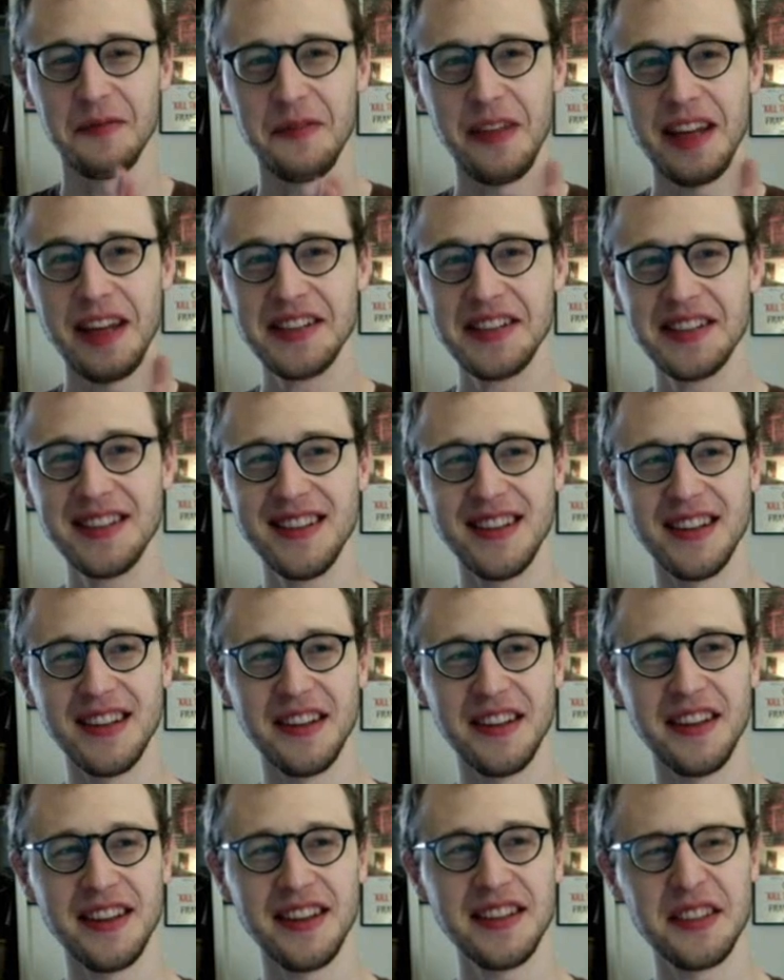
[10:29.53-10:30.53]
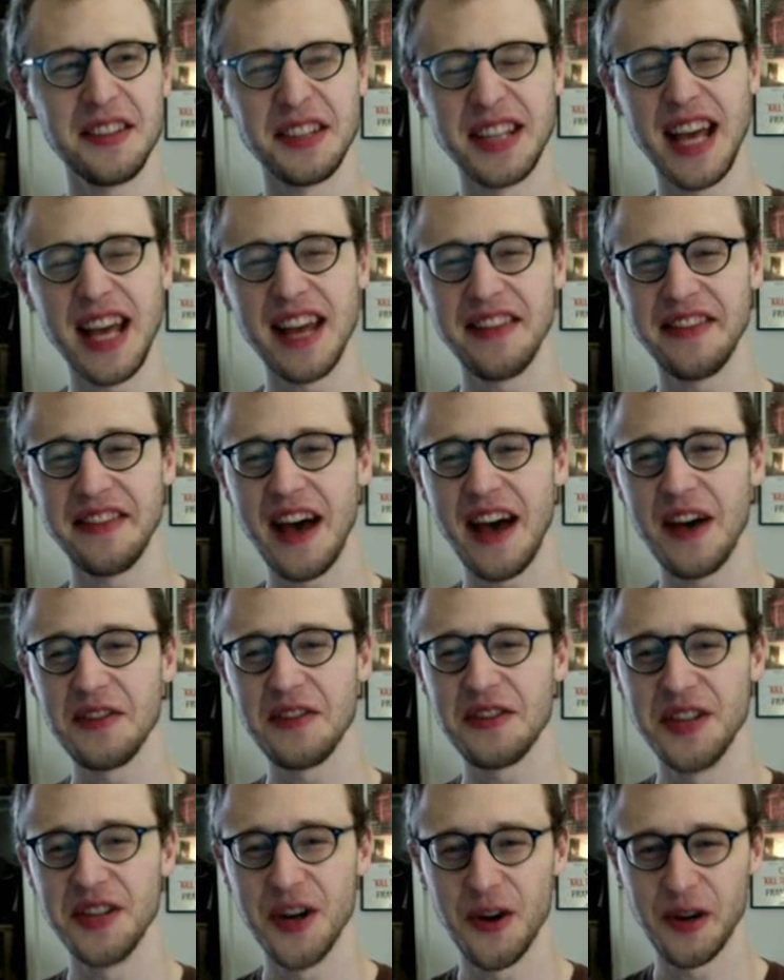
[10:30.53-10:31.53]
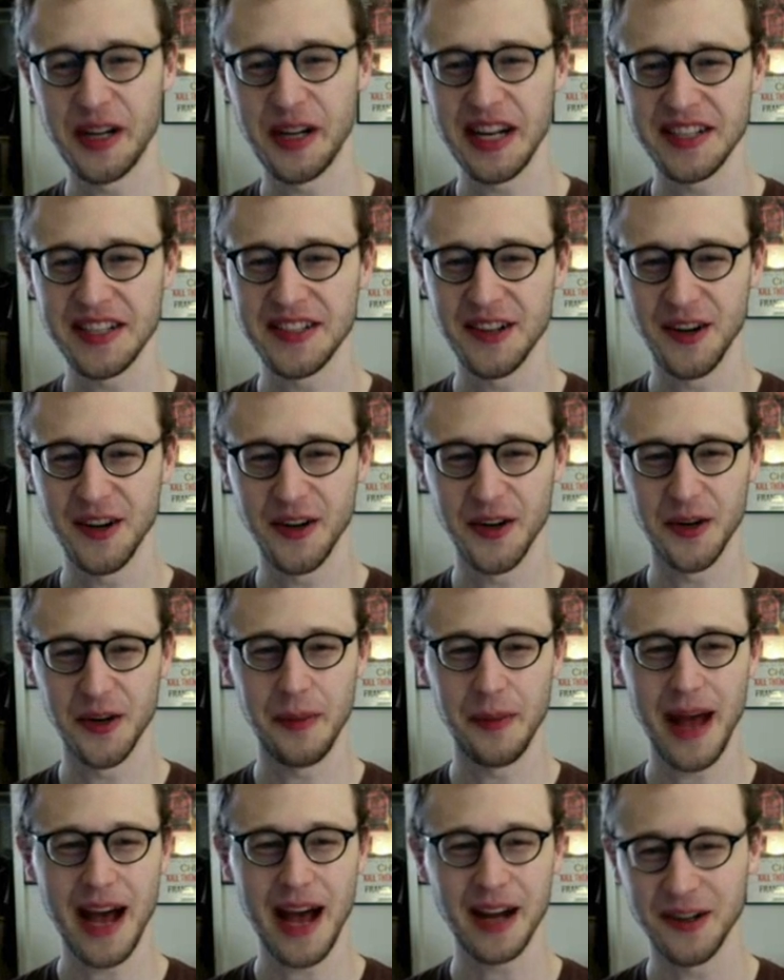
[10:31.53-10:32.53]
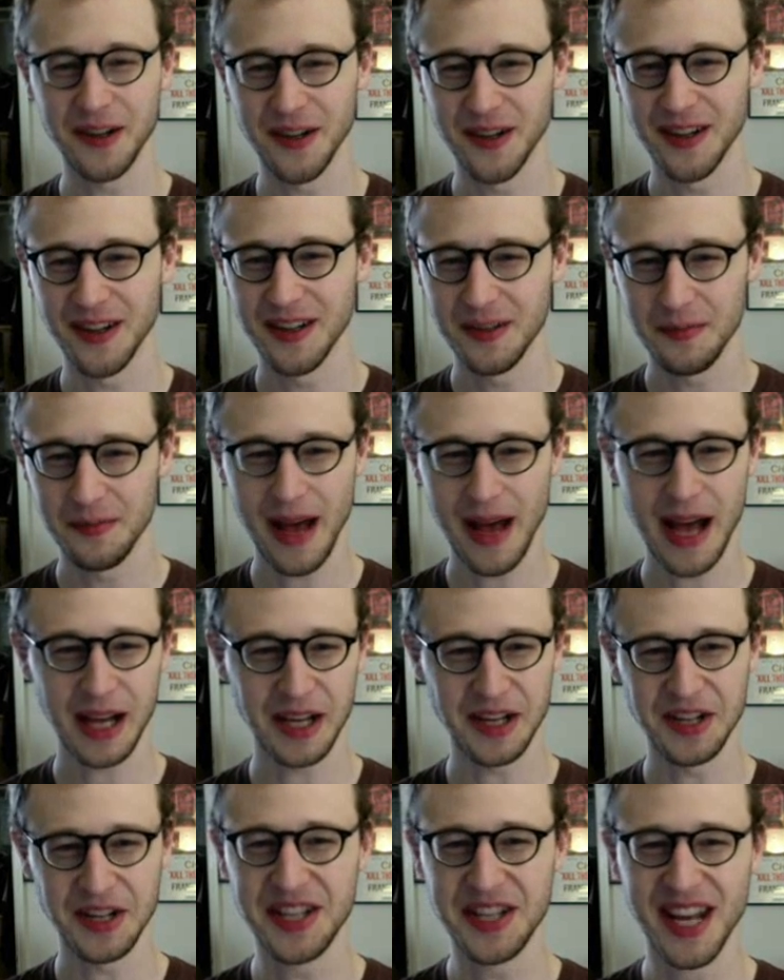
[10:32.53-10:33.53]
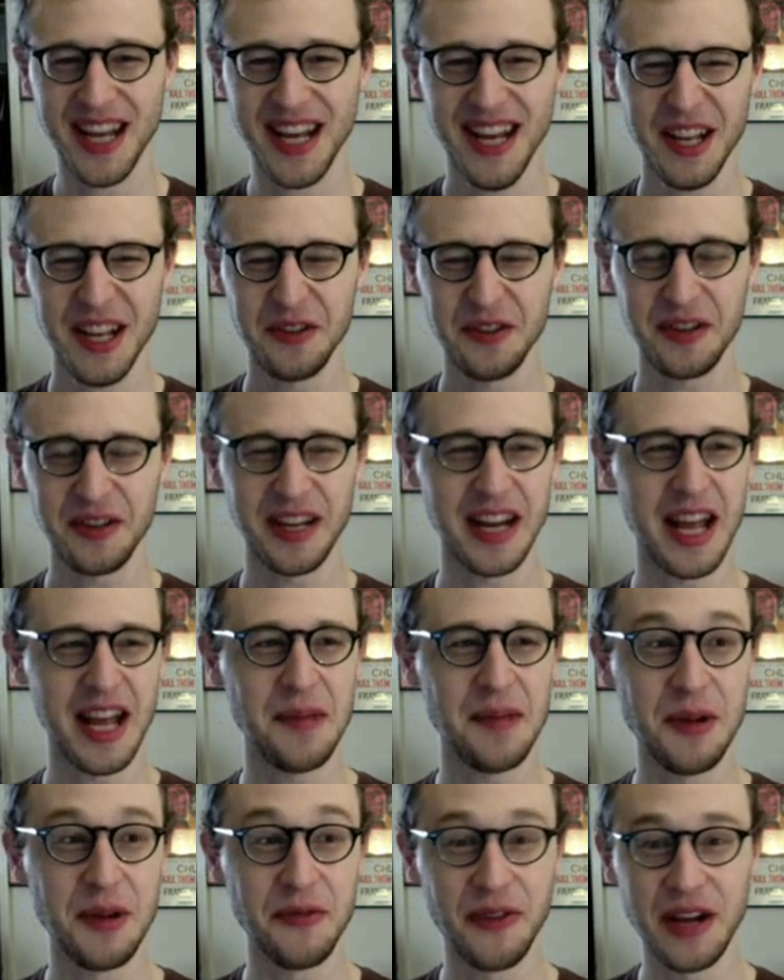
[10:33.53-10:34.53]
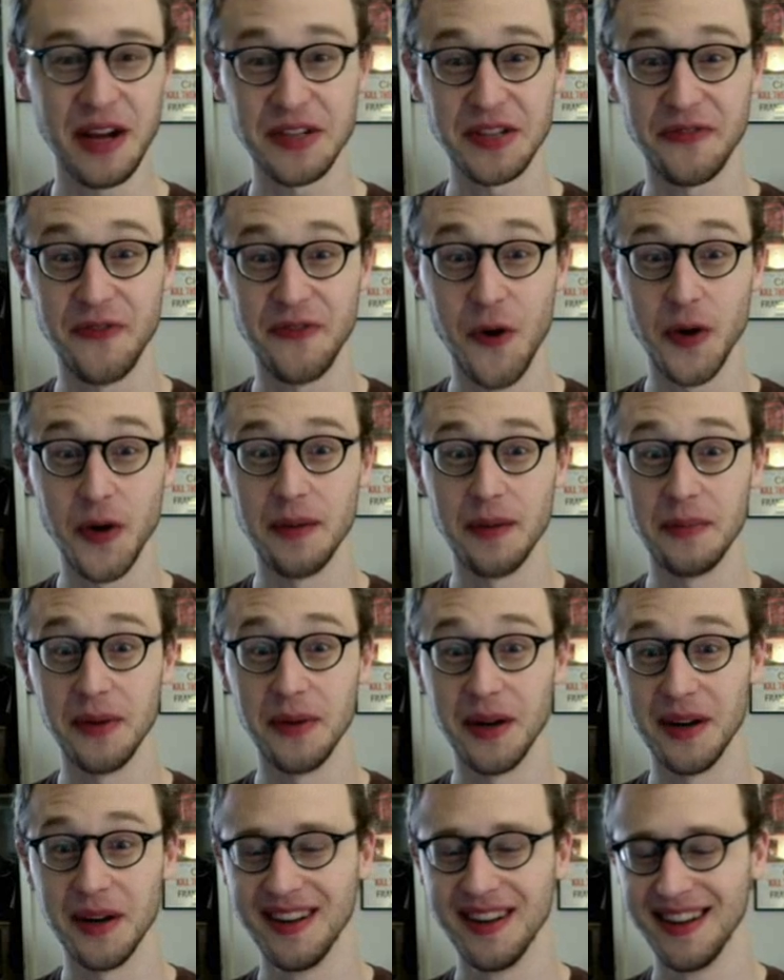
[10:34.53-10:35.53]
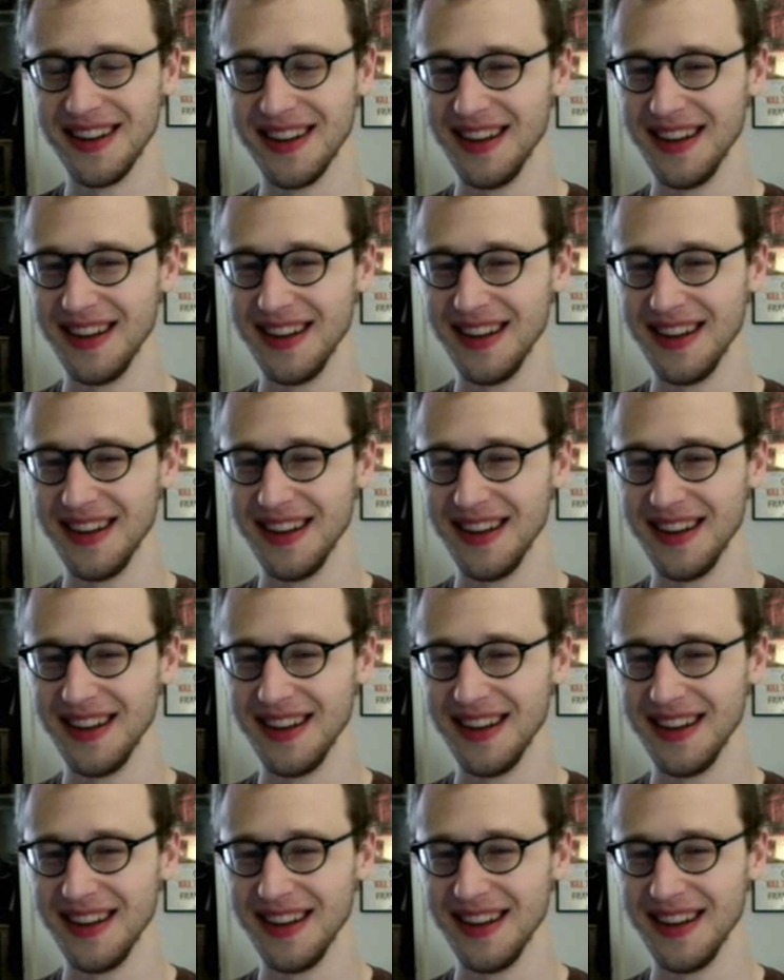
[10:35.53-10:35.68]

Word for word: that's the that's the ten thousand dollar Kickstarter backer package. You get Amy and Fran's phone number.